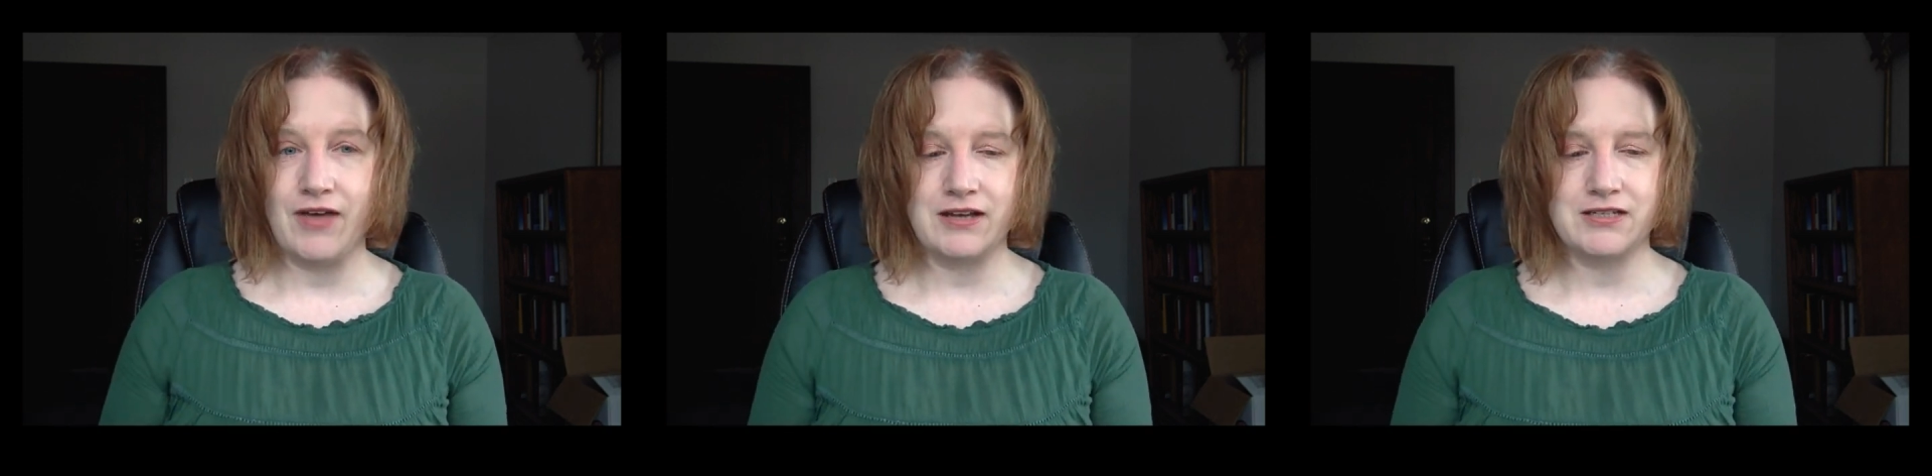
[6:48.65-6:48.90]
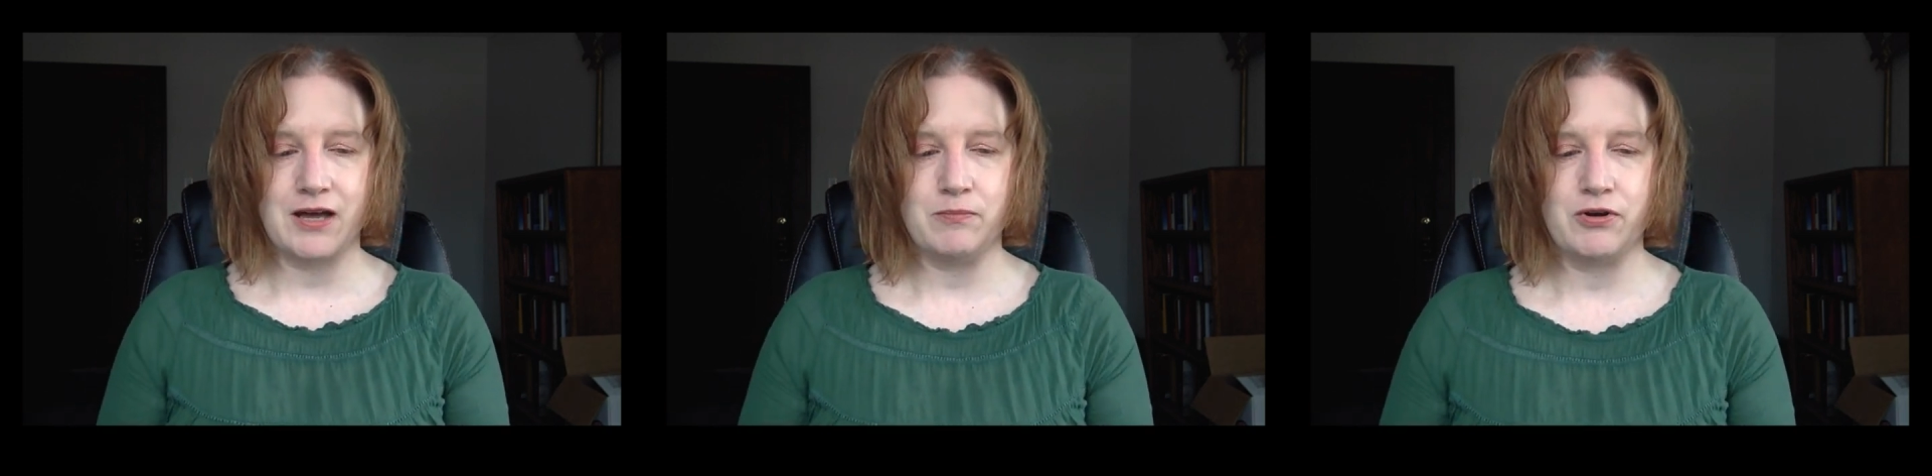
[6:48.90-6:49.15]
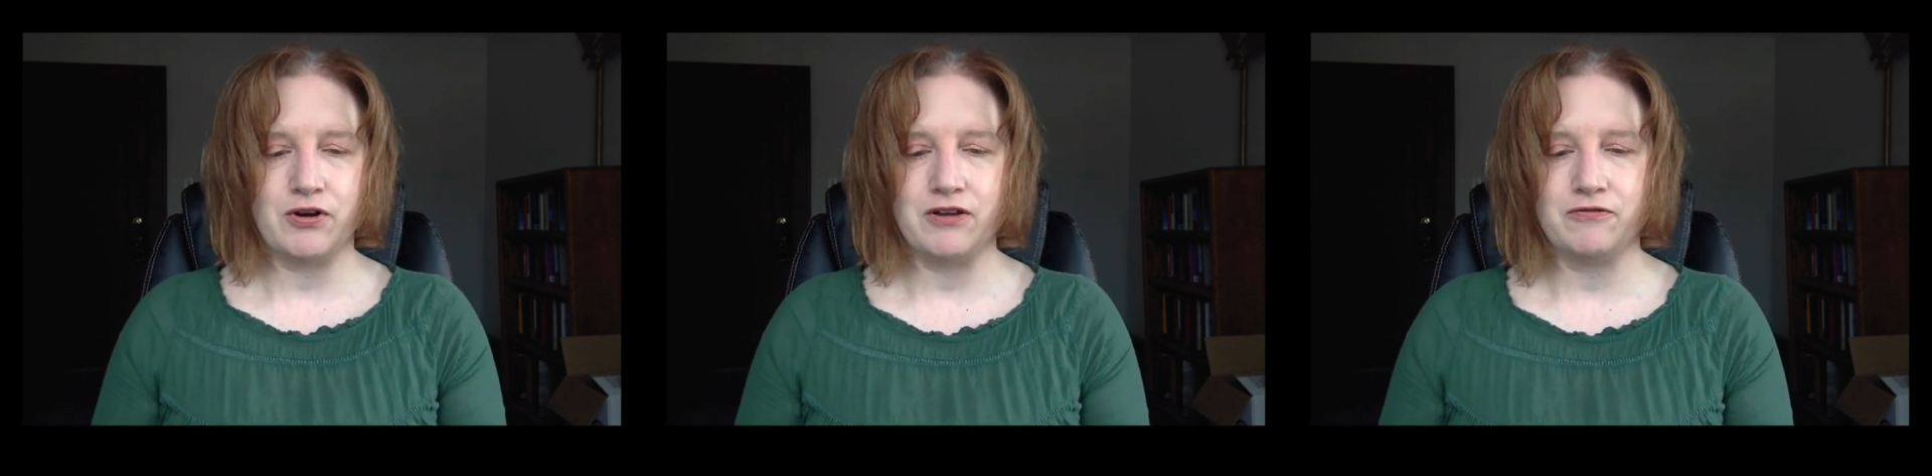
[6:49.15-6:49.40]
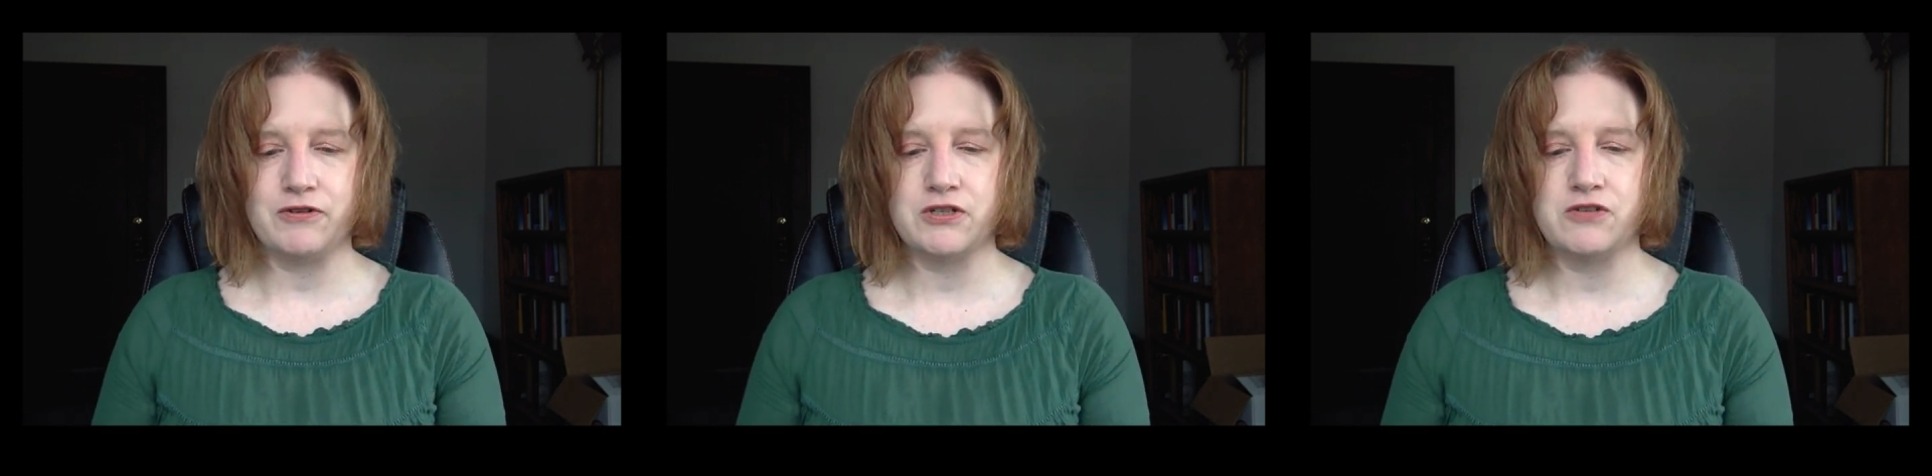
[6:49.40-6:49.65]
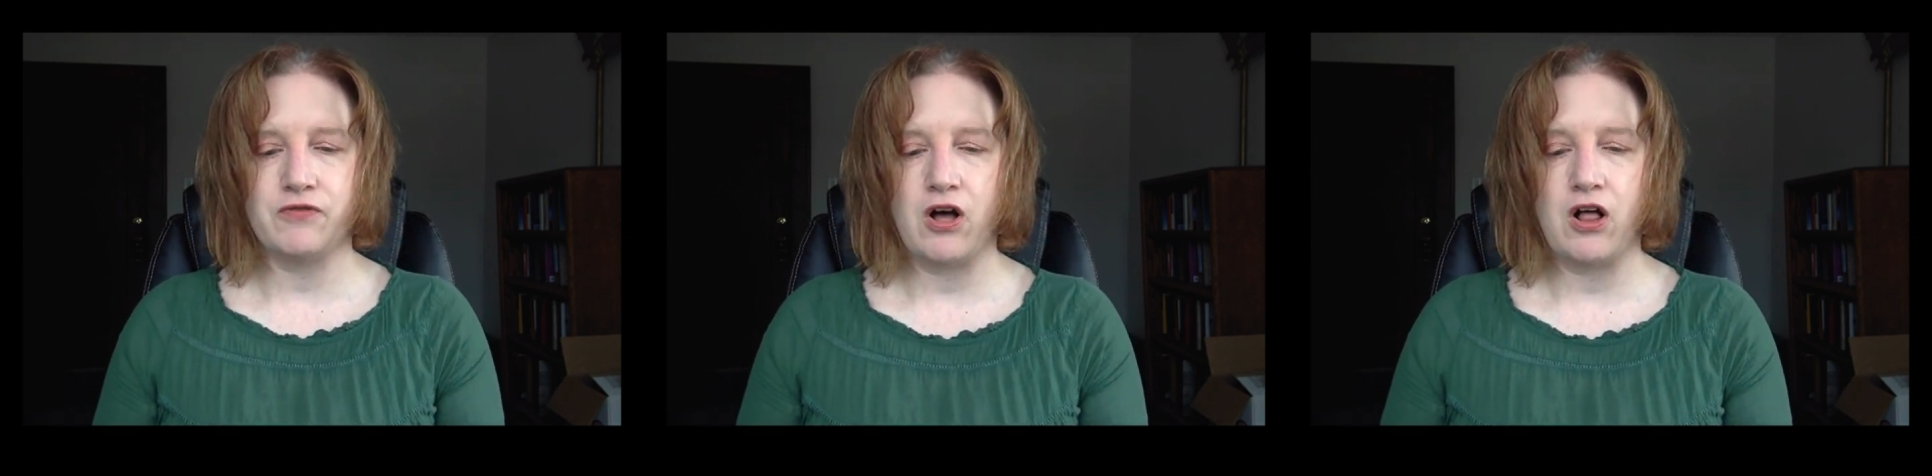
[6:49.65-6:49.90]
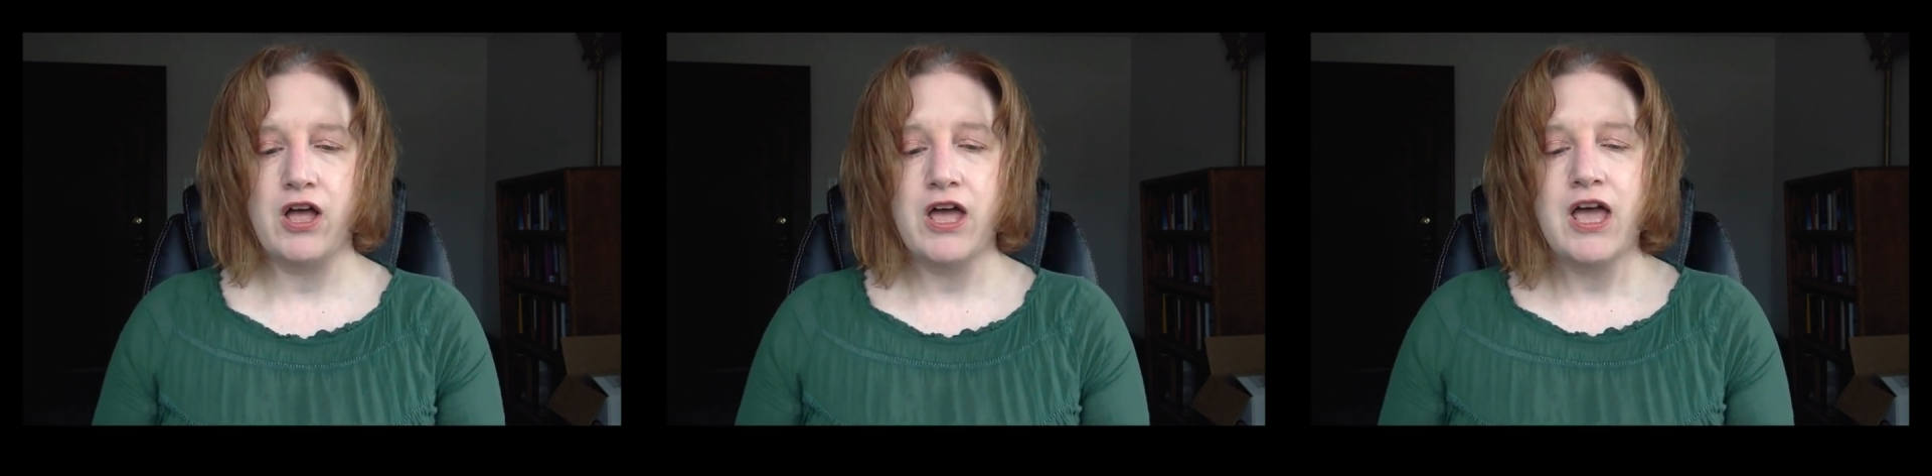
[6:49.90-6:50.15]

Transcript: that time period, first of all.